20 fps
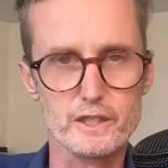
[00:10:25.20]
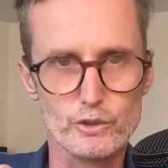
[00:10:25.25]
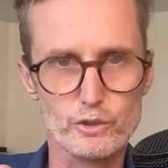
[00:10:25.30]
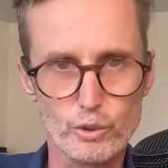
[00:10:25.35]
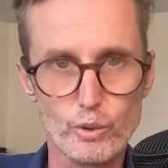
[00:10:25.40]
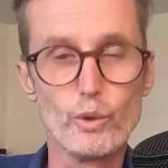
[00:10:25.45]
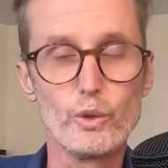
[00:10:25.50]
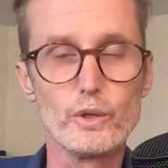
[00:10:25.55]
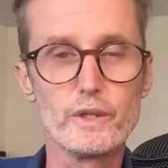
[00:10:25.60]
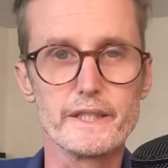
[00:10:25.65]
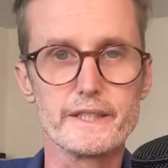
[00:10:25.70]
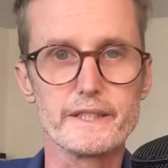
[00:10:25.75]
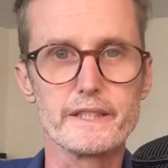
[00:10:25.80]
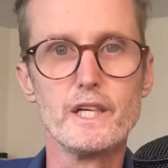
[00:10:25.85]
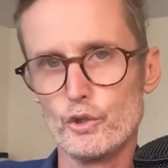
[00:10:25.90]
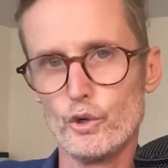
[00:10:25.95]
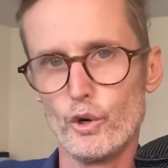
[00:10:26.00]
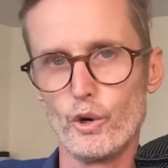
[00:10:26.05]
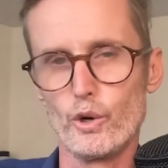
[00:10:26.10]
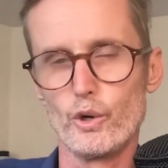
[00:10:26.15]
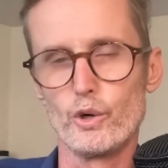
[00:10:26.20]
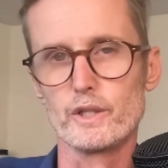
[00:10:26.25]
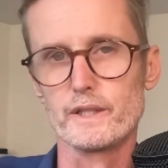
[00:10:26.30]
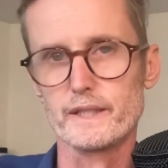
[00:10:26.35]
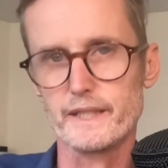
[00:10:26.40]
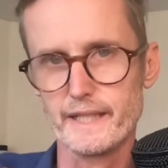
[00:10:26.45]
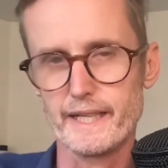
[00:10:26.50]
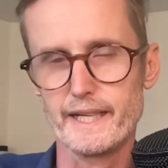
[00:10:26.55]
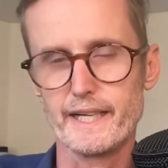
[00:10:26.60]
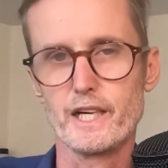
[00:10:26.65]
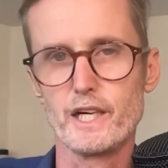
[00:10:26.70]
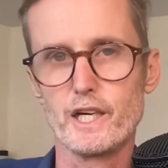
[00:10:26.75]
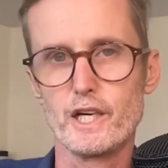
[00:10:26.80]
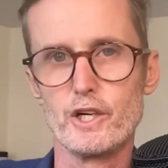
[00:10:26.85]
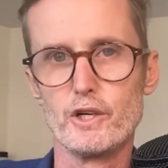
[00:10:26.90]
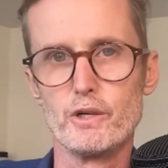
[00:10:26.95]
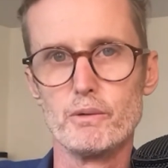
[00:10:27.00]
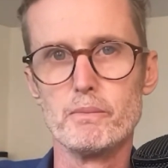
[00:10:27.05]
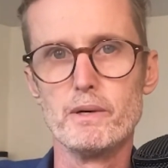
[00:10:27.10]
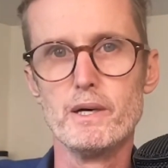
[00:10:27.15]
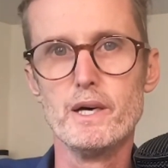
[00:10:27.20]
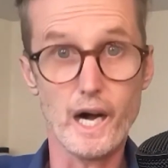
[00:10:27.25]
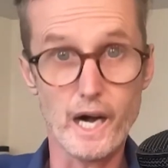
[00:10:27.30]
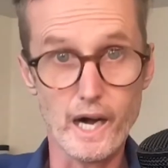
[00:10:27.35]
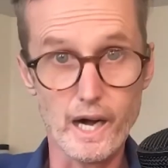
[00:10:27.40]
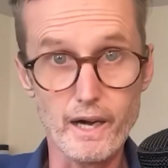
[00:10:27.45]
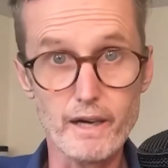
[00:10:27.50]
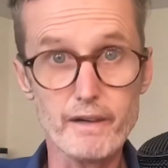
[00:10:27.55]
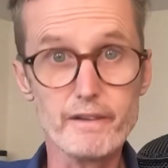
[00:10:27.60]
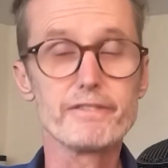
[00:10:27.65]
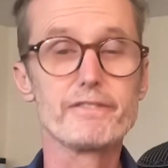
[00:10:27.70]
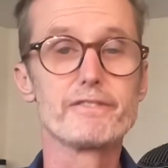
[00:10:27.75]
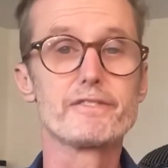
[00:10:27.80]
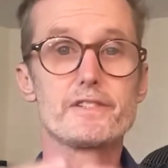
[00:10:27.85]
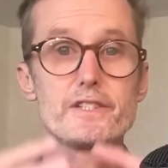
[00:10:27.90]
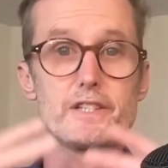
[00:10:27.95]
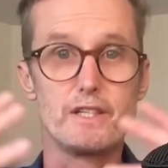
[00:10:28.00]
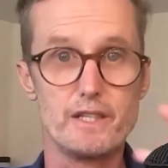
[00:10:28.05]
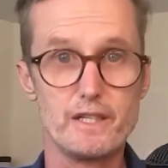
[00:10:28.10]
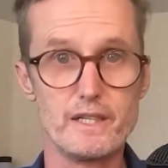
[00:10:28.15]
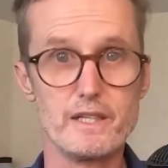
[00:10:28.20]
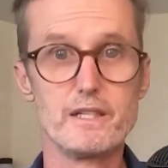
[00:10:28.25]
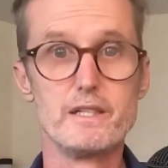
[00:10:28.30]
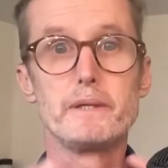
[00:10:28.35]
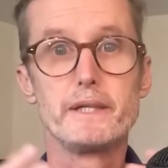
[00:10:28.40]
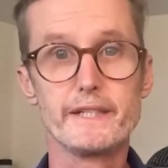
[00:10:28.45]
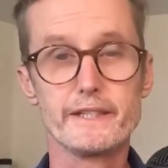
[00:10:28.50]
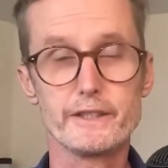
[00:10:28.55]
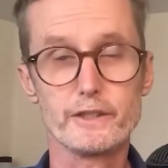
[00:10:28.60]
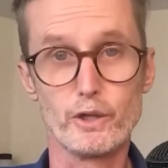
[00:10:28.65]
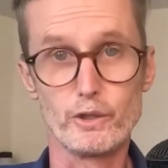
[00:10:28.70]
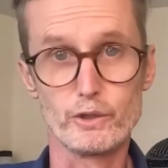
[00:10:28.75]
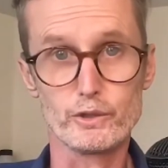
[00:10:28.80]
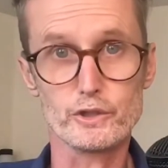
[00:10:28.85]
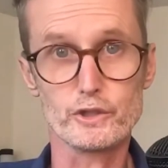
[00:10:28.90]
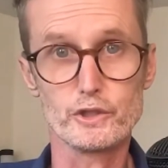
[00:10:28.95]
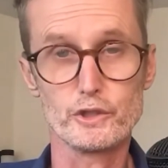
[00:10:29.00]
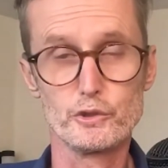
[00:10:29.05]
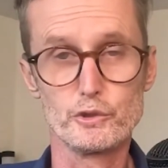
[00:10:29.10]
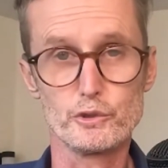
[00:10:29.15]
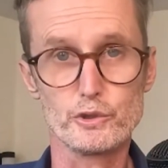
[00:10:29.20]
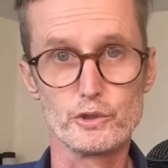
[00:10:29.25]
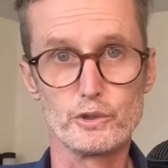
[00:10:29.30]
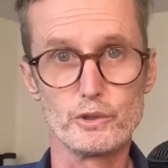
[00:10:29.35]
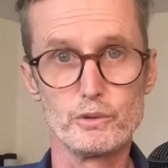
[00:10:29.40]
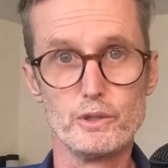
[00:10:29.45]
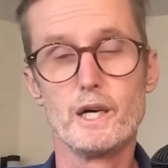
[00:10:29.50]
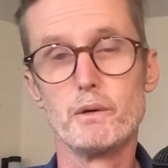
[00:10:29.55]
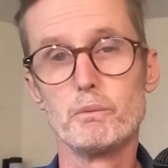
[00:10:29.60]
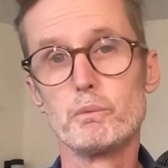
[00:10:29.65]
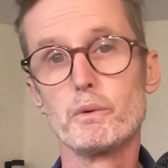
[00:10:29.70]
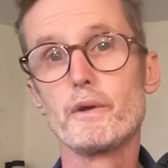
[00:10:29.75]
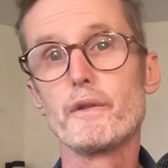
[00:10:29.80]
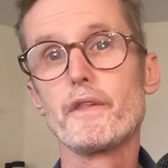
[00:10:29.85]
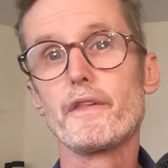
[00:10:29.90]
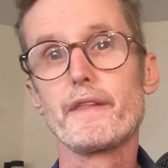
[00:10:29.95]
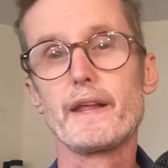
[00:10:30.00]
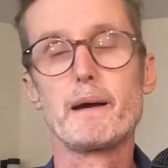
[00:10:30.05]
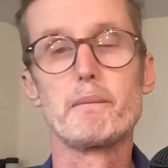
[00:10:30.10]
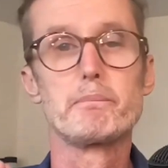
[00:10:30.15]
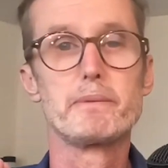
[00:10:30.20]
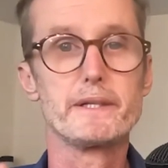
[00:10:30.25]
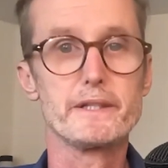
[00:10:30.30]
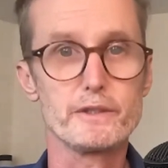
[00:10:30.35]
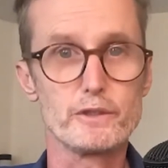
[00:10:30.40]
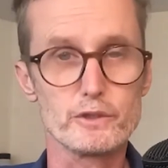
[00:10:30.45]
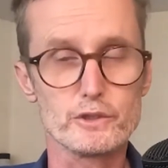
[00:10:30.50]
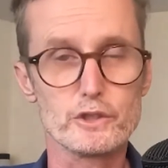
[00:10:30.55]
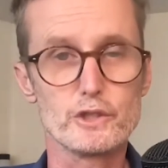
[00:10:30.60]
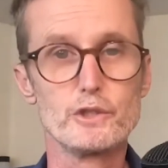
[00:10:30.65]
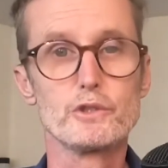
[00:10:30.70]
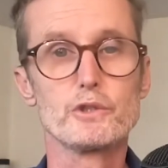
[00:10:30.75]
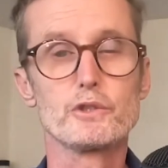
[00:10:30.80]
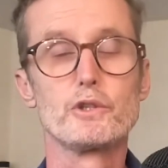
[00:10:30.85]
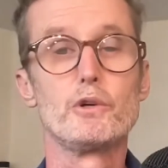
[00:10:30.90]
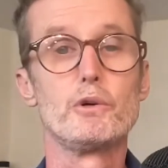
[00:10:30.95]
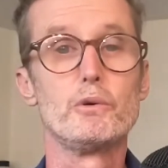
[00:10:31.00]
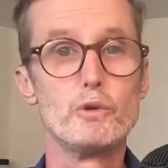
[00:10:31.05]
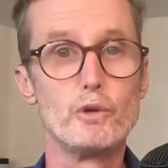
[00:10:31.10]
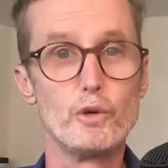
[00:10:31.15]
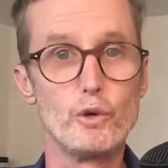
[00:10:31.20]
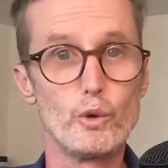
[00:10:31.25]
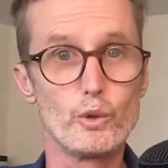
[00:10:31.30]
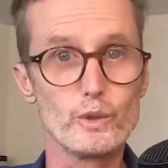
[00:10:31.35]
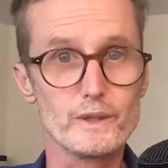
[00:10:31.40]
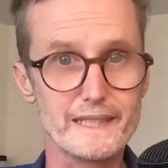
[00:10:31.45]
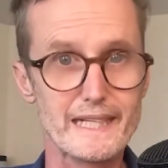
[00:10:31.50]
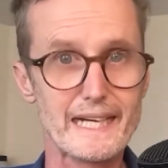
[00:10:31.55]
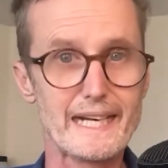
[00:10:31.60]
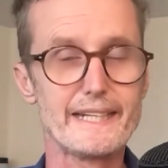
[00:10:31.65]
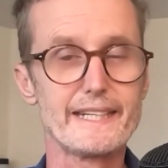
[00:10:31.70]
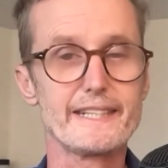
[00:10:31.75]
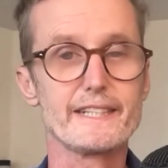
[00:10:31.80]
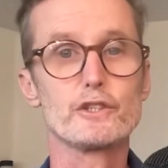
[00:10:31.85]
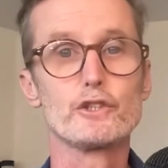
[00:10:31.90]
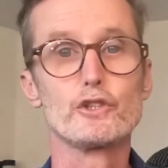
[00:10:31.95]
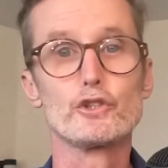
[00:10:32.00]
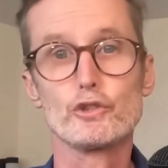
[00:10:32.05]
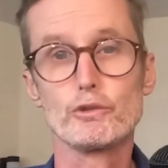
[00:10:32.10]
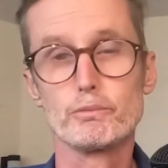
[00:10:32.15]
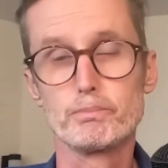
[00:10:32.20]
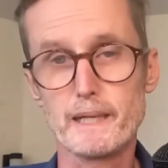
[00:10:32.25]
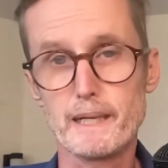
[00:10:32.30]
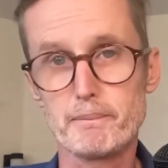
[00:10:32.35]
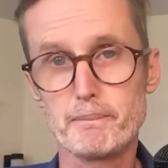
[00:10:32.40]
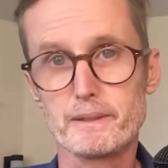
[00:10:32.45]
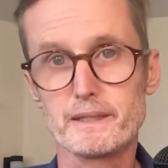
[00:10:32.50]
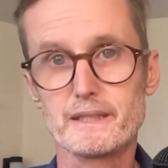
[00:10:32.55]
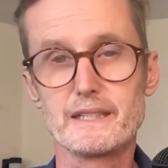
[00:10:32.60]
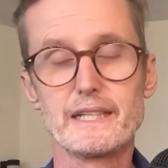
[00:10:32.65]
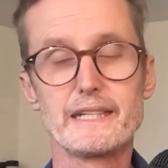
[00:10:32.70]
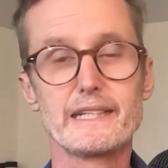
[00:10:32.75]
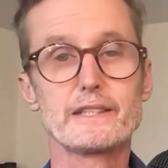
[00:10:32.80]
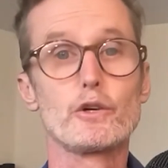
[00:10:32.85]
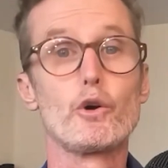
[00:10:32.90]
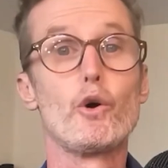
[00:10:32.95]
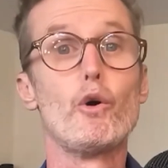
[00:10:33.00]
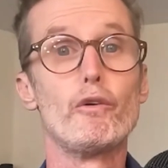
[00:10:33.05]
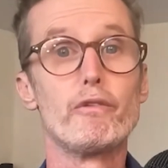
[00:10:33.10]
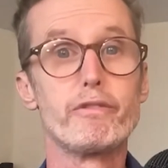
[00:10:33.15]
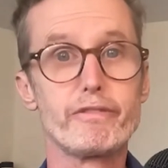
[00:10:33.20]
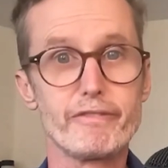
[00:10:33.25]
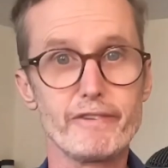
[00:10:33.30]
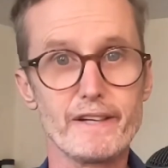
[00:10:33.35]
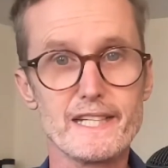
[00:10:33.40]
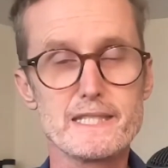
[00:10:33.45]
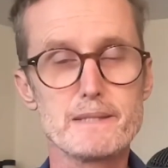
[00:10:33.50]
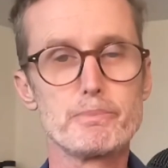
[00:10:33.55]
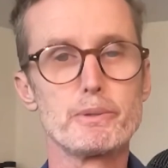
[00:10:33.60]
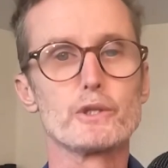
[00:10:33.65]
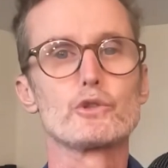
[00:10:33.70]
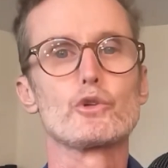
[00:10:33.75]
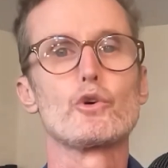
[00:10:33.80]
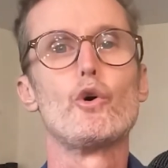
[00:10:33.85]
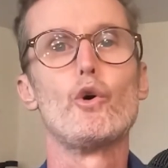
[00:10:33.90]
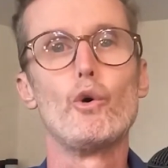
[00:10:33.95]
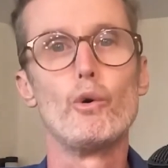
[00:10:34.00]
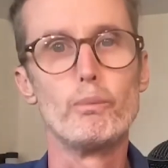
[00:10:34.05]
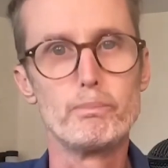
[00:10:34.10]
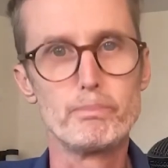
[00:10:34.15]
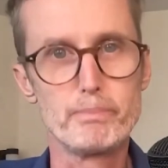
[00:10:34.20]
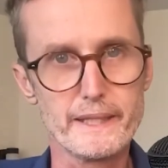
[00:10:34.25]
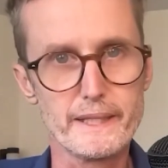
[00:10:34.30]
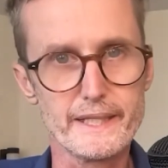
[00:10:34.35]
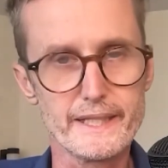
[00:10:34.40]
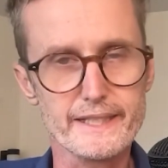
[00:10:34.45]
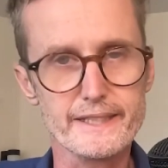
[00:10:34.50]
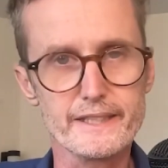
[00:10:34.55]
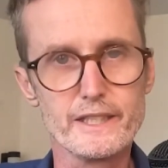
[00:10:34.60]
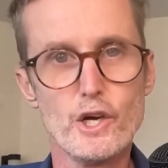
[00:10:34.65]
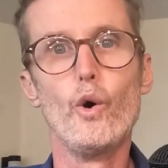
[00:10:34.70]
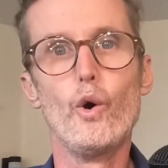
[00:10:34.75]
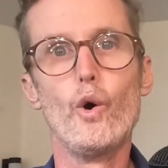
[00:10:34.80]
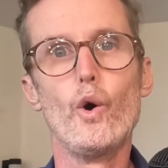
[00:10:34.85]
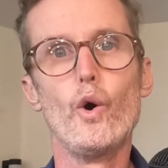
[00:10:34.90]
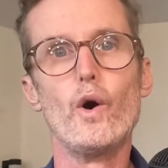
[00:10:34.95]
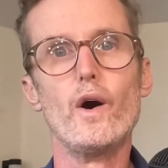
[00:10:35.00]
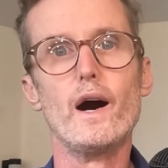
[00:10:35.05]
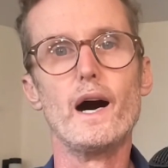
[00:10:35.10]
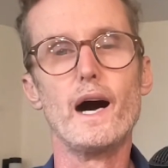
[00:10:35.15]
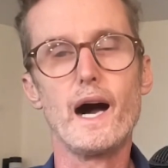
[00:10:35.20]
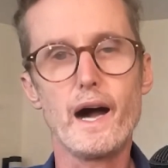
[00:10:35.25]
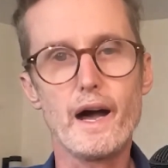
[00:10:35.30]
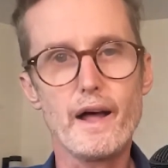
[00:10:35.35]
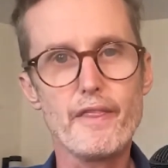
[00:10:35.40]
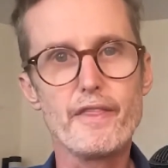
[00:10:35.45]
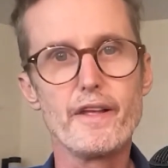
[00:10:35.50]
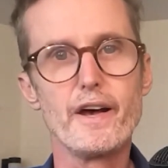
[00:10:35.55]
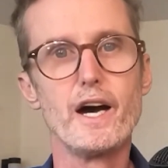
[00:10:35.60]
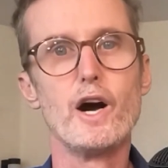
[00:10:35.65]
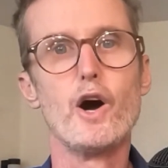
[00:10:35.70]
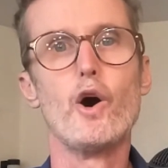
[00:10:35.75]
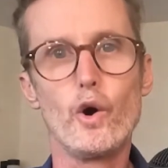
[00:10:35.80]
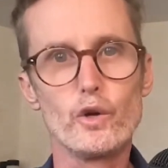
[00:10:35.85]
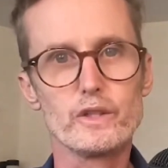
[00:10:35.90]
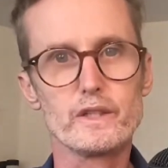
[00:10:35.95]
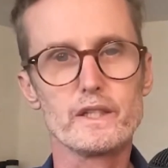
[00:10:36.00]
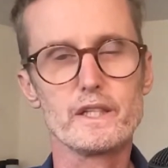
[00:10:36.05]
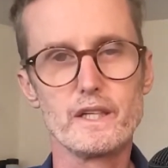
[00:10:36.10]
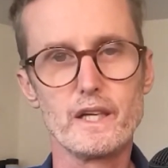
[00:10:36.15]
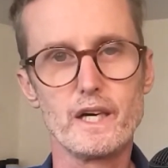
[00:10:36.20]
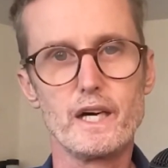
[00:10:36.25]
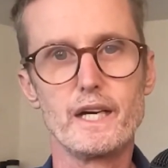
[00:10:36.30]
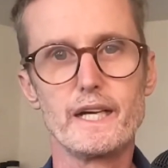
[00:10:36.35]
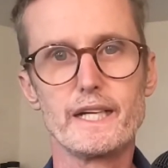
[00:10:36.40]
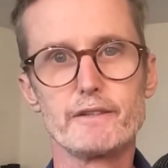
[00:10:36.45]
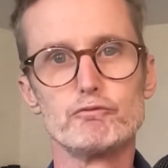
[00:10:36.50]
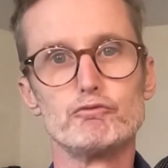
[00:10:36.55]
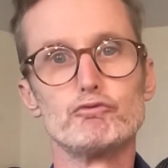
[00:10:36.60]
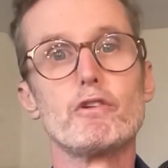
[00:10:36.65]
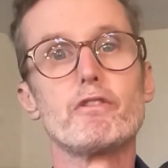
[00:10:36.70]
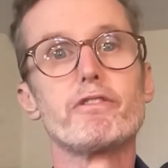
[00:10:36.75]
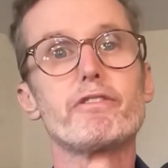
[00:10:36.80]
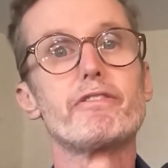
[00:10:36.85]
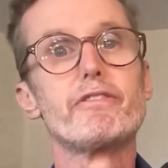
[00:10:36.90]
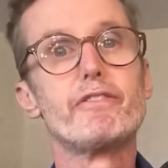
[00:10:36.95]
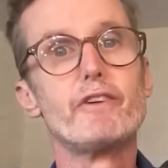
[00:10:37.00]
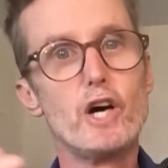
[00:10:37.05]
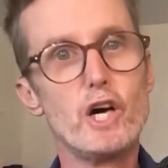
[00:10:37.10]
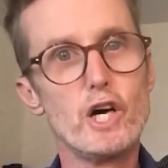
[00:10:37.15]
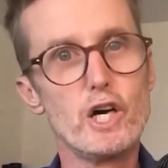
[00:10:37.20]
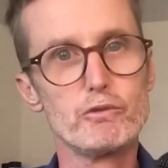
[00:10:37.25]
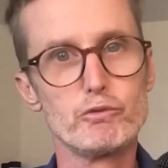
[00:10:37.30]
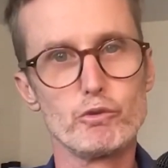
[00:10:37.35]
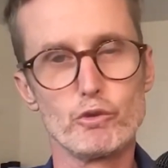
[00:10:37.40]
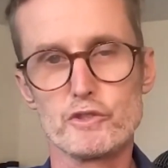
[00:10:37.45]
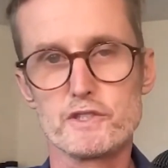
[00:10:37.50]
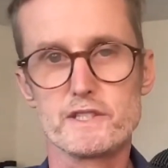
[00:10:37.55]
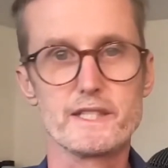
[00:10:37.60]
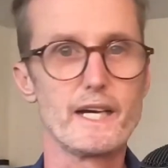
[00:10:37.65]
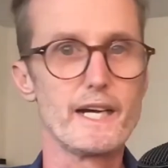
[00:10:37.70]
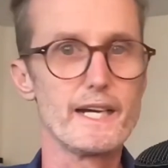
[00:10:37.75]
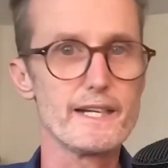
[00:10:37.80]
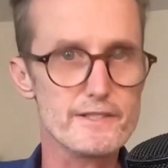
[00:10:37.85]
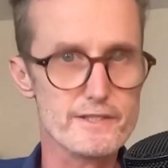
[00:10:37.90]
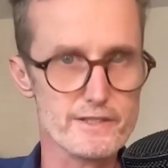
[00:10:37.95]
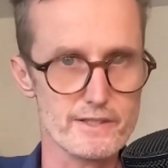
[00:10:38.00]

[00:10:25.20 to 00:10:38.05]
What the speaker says: calling your care home after being on Google, and whether that being on Google, organic, Google pay-per-click, or Facebook, or Bing, or other online referral sites.